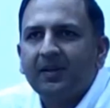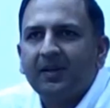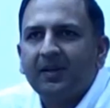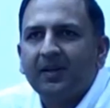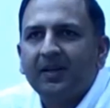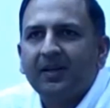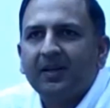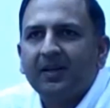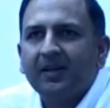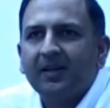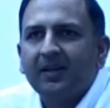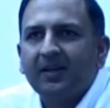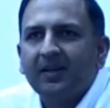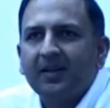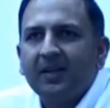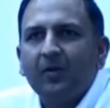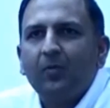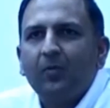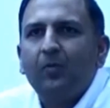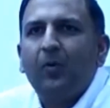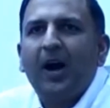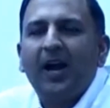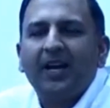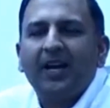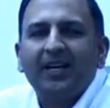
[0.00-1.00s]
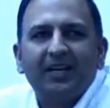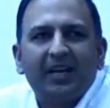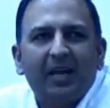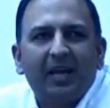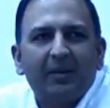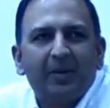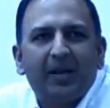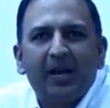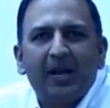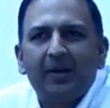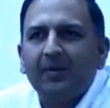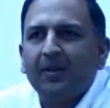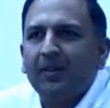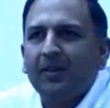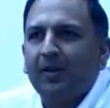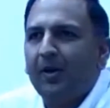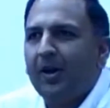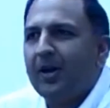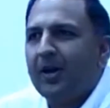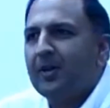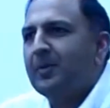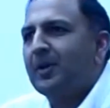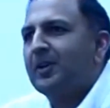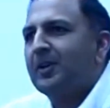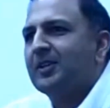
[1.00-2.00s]
Right? Why did I become a
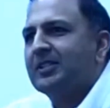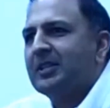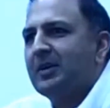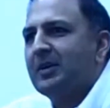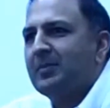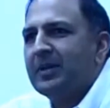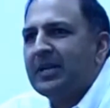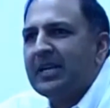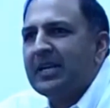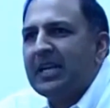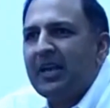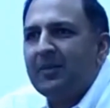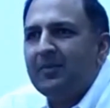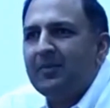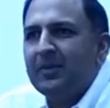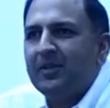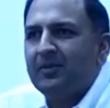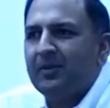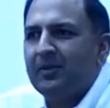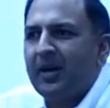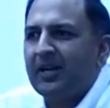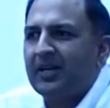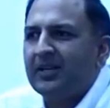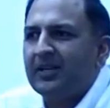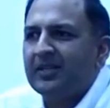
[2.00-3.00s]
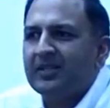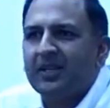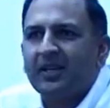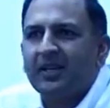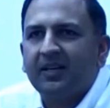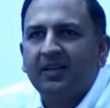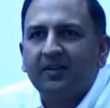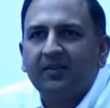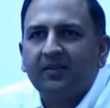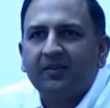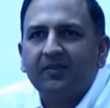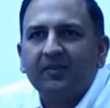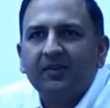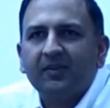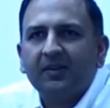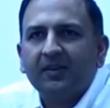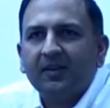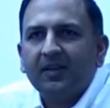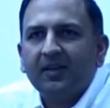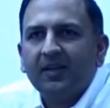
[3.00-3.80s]
lawyer? Because somebody gave me the right incentives.